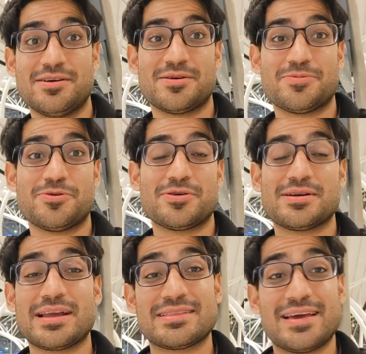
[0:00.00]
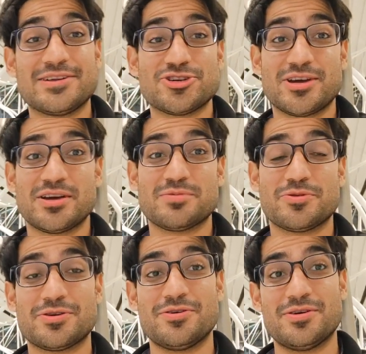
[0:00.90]
airport like the IGA
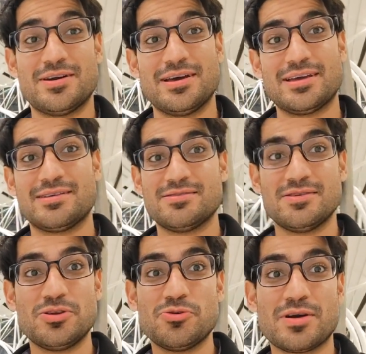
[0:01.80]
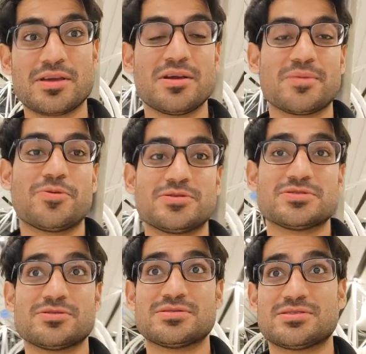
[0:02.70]
airport or like the Newark
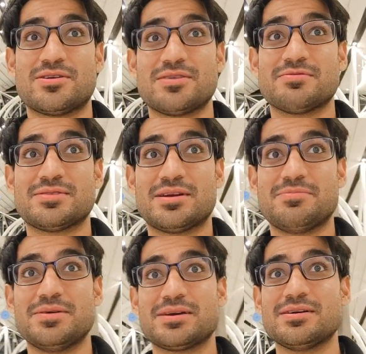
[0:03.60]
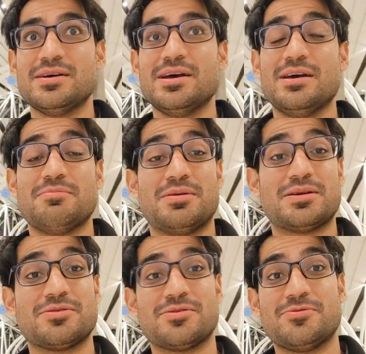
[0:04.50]
airport so it's not even that big
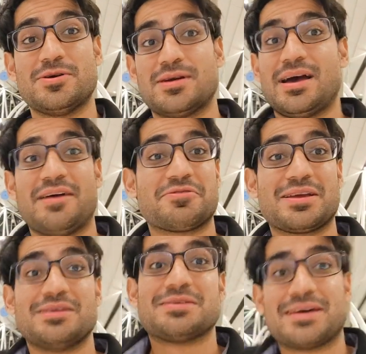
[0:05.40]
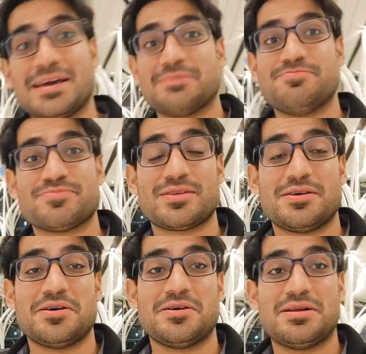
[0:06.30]
but you know what I have to kill time
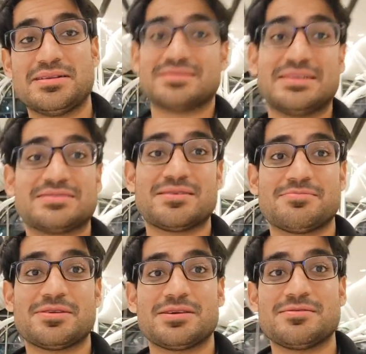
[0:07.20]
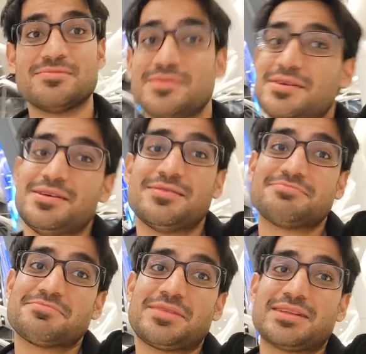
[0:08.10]
uh, let's eat something
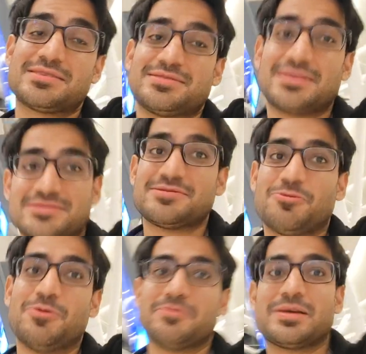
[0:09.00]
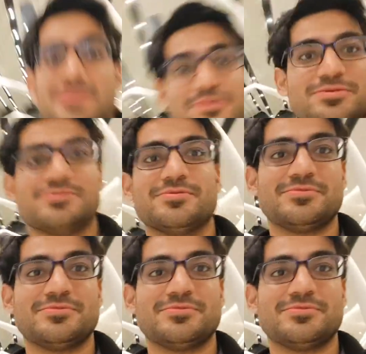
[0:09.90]
that's that's what we can do